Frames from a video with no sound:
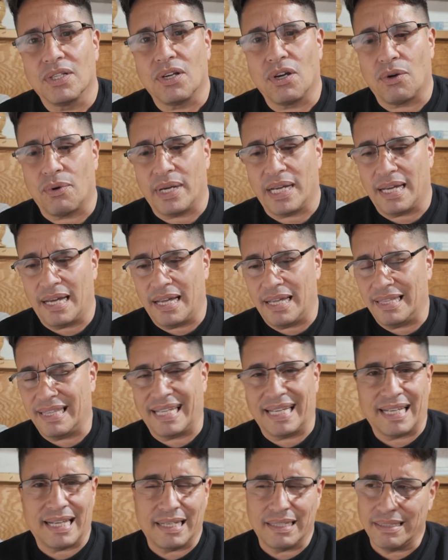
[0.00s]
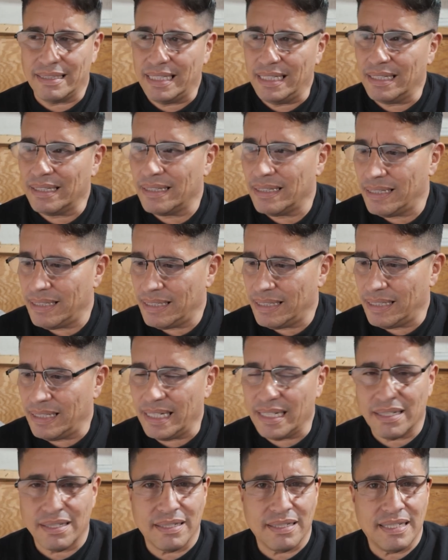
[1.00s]
All right. The
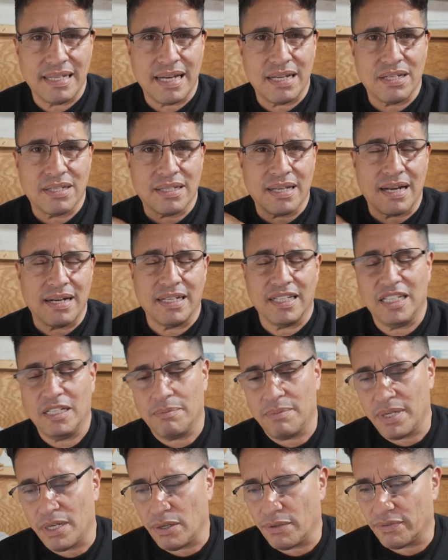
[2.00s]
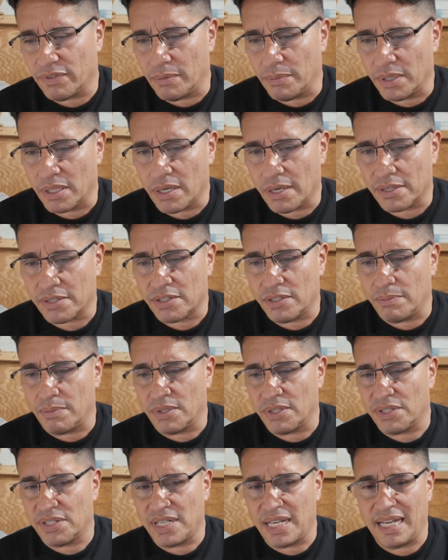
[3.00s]
other day, I just got an email from a
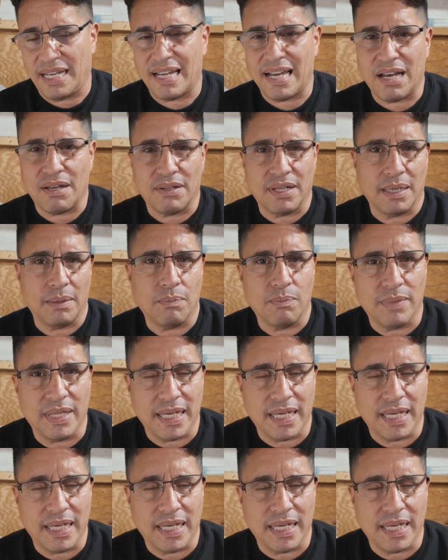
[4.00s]
customer saying how I